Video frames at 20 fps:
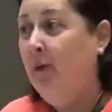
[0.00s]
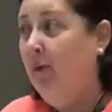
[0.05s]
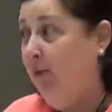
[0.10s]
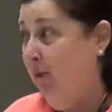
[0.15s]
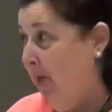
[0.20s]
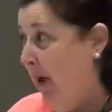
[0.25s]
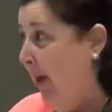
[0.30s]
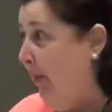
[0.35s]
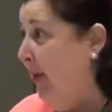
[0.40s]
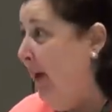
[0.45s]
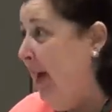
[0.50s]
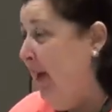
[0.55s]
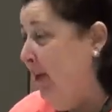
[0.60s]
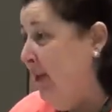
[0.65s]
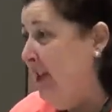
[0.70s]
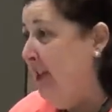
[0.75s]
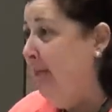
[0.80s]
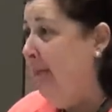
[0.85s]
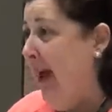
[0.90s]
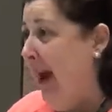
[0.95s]
Remember he
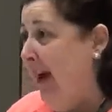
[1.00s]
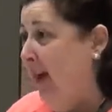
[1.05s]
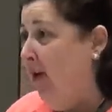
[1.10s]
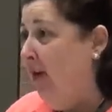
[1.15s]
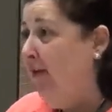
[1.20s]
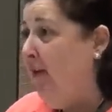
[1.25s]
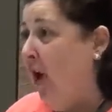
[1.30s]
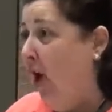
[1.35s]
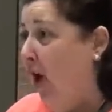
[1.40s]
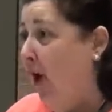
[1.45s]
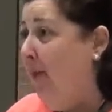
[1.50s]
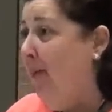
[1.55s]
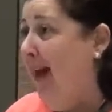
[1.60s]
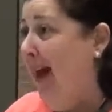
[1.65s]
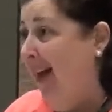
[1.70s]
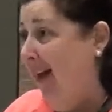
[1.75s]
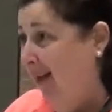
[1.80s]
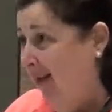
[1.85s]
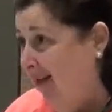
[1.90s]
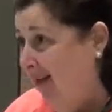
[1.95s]
was the mayor of
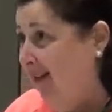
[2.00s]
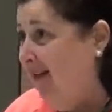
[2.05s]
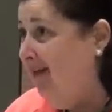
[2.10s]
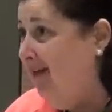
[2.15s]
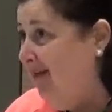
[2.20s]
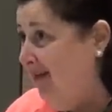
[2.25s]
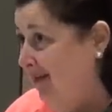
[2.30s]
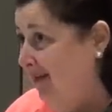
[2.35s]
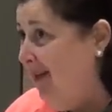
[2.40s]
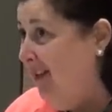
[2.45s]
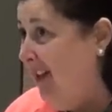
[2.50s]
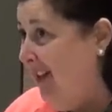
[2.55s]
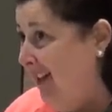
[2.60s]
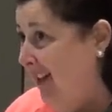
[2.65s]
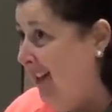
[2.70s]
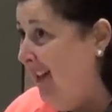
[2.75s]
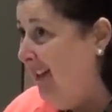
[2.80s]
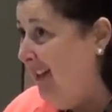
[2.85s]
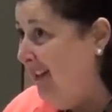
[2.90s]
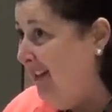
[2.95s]
Carmel,
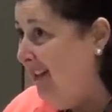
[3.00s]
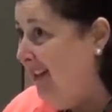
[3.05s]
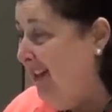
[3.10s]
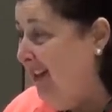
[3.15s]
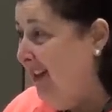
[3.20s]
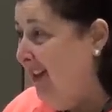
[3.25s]
right?